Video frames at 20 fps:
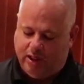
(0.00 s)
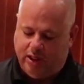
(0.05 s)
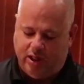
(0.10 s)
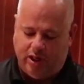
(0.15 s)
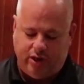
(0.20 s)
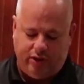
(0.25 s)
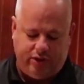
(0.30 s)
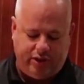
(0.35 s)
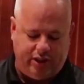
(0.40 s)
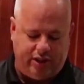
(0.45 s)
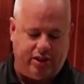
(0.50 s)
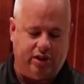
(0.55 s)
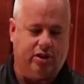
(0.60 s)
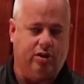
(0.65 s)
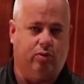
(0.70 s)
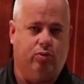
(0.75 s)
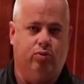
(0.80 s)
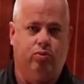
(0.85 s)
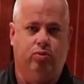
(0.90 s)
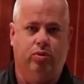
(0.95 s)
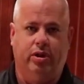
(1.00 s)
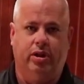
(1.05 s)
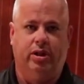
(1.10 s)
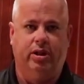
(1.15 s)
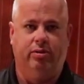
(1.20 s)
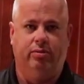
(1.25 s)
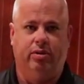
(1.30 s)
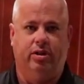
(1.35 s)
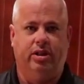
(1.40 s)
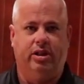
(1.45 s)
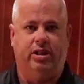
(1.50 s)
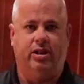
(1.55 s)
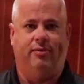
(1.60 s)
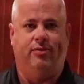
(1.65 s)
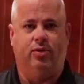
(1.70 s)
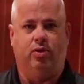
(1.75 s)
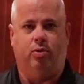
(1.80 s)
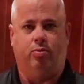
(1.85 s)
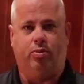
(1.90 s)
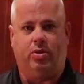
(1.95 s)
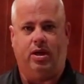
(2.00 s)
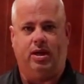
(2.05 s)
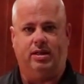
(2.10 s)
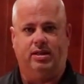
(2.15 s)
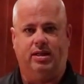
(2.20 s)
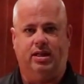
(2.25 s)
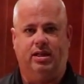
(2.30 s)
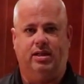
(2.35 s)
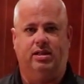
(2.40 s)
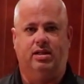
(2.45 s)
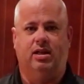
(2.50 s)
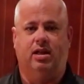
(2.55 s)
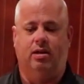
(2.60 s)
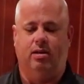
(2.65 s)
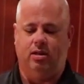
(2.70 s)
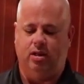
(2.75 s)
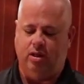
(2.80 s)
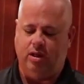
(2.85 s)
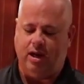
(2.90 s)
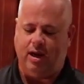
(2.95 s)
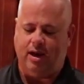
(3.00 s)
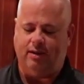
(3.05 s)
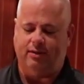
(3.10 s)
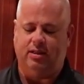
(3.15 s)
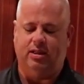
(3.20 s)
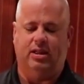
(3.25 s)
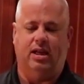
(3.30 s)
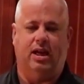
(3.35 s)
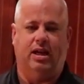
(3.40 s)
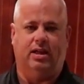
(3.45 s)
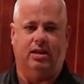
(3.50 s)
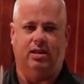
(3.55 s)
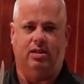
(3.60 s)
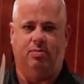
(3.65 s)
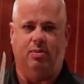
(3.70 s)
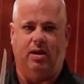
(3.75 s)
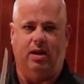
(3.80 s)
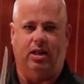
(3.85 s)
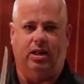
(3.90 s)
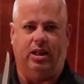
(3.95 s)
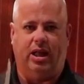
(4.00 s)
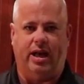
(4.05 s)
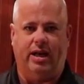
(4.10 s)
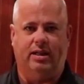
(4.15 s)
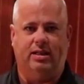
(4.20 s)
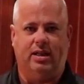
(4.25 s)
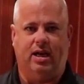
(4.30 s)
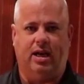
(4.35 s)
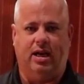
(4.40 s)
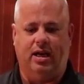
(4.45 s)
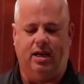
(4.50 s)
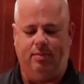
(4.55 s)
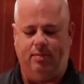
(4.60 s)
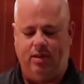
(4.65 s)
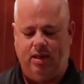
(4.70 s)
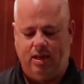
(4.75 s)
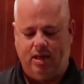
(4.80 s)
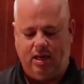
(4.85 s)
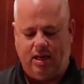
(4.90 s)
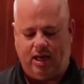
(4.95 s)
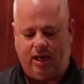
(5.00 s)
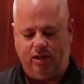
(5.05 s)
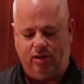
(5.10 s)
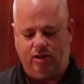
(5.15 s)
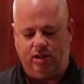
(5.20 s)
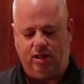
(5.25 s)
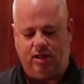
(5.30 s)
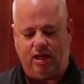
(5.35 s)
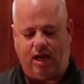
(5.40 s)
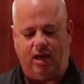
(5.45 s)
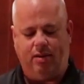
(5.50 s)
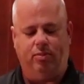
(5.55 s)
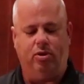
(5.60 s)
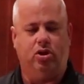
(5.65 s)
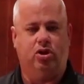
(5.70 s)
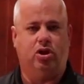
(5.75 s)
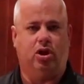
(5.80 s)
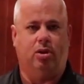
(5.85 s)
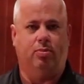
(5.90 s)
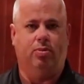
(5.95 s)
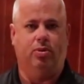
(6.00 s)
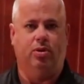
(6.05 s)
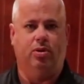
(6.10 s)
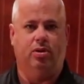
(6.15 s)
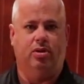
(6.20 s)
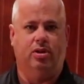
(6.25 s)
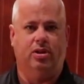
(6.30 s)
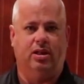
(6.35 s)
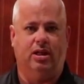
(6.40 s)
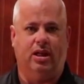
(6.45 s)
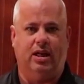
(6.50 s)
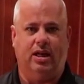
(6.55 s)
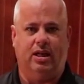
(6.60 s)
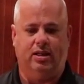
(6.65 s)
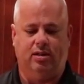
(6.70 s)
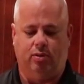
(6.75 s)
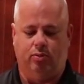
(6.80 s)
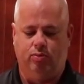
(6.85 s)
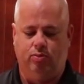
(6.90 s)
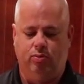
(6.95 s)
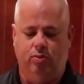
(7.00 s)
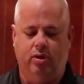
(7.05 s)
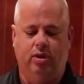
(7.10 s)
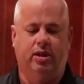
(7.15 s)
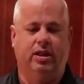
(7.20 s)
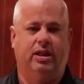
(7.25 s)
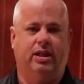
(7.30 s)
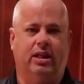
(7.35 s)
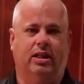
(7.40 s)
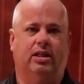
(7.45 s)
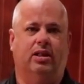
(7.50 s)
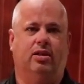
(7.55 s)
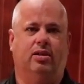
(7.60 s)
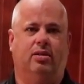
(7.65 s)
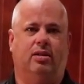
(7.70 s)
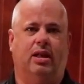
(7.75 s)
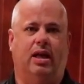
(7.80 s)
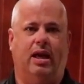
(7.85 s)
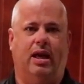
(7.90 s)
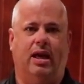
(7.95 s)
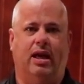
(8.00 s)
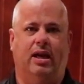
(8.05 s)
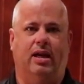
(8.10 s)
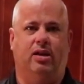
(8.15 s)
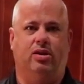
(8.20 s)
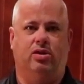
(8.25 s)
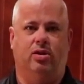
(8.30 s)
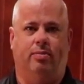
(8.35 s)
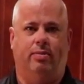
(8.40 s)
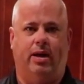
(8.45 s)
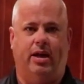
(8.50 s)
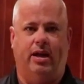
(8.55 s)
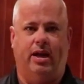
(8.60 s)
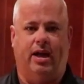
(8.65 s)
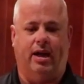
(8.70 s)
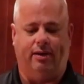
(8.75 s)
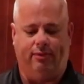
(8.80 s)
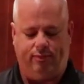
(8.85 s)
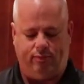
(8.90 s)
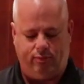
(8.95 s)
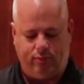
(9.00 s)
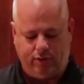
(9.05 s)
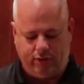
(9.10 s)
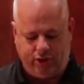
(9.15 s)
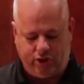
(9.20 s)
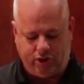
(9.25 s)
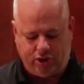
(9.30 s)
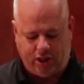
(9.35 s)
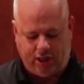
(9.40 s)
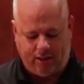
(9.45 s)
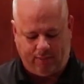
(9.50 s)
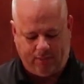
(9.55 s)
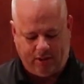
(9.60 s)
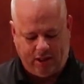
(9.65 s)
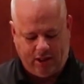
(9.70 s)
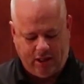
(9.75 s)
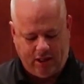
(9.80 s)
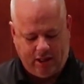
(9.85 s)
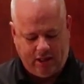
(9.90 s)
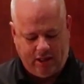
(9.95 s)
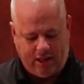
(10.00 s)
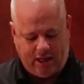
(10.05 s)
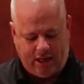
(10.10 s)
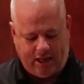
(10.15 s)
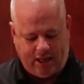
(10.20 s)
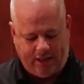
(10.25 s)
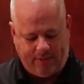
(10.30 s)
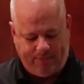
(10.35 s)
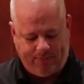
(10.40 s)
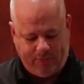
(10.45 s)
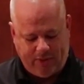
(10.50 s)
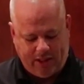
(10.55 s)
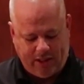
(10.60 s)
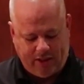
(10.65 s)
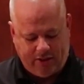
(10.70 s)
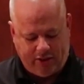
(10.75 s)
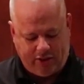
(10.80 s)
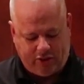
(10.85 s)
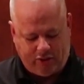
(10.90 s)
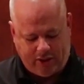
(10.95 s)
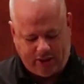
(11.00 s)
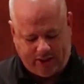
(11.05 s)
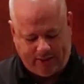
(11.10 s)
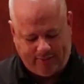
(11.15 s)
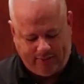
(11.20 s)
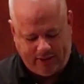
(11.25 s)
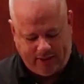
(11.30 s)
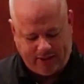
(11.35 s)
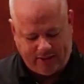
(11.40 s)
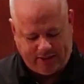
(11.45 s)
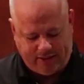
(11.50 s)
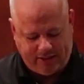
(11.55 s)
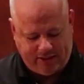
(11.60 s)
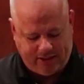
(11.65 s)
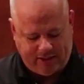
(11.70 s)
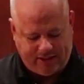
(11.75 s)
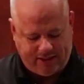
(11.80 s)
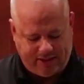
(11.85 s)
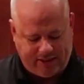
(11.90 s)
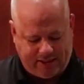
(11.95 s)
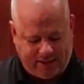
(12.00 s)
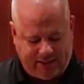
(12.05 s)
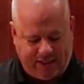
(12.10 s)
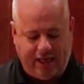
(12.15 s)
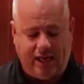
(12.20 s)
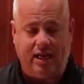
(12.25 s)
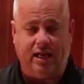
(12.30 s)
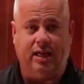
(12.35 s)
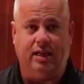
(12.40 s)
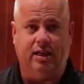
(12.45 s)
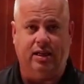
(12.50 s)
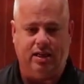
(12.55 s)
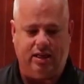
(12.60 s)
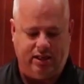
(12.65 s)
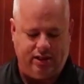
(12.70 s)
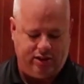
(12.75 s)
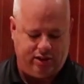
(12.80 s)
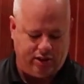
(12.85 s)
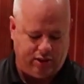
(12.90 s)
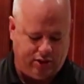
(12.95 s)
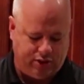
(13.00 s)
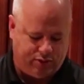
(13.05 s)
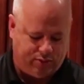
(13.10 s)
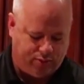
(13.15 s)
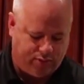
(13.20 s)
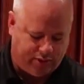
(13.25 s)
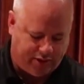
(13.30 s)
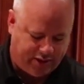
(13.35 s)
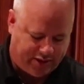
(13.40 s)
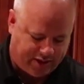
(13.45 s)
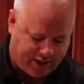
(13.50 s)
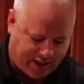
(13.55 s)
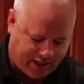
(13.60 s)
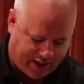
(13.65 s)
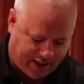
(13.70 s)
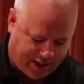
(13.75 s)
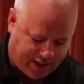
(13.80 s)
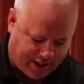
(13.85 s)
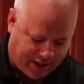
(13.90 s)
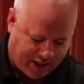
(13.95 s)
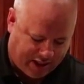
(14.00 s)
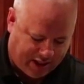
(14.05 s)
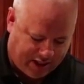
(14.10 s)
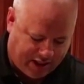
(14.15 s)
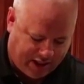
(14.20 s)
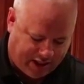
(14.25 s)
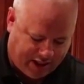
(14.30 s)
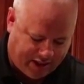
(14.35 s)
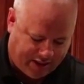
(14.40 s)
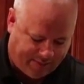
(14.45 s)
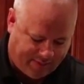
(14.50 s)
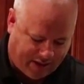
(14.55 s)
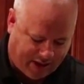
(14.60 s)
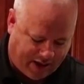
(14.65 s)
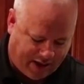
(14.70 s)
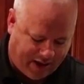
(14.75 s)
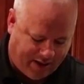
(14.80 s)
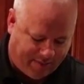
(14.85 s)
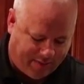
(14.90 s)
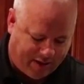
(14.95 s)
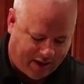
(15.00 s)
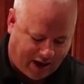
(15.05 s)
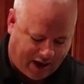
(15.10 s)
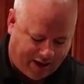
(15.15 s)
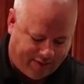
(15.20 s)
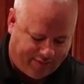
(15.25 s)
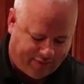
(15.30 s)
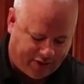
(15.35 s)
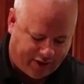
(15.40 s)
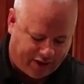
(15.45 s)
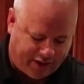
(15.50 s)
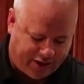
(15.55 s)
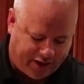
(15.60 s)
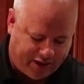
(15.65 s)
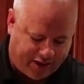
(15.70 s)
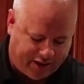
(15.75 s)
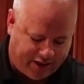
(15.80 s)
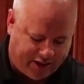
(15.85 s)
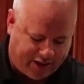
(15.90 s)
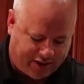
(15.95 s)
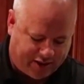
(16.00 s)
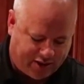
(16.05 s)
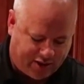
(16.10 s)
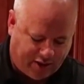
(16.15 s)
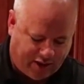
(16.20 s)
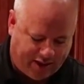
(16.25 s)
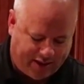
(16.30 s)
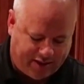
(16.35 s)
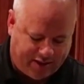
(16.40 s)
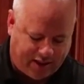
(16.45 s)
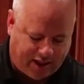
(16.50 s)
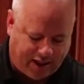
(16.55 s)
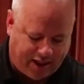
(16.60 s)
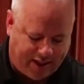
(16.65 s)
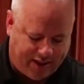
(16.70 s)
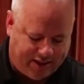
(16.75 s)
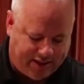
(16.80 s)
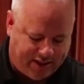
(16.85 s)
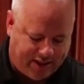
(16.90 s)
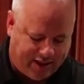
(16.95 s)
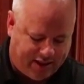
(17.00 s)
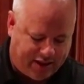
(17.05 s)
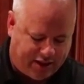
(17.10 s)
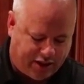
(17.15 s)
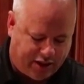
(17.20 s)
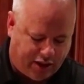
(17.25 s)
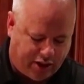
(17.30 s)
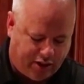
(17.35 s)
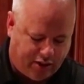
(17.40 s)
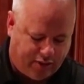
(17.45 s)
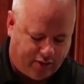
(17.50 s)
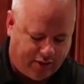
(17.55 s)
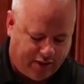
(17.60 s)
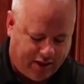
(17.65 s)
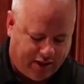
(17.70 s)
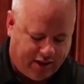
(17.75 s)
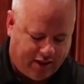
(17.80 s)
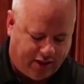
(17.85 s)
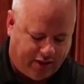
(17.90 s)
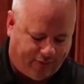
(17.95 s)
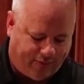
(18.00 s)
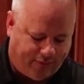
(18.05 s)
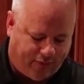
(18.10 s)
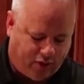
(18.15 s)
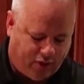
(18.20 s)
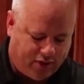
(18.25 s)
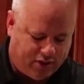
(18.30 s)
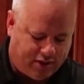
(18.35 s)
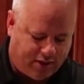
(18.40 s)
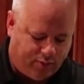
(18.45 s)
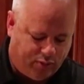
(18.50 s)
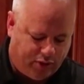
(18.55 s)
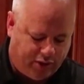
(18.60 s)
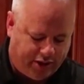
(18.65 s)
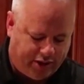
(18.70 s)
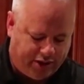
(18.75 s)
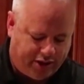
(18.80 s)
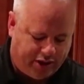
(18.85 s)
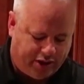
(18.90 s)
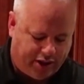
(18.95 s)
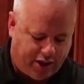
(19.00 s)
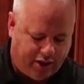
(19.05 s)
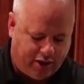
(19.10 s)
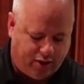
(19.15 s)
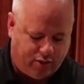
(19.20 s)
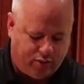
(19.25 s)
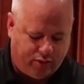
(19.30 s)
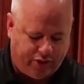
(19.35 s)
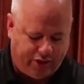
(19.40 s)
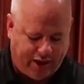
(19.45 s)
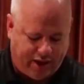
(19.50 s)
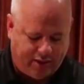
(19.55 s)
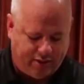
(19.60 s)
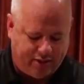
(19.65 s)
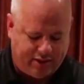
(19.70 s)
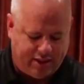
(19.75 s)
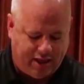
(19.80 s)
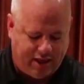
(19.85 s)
This is a really, really difficult process. You have to spend a lot of time. I used a diamond sharpener today to really get the edge on my knife really sharp. The trick of it is it's a skin, and so it's really tight. I am not very good at this, so I tend to go as far as I'm willing to go without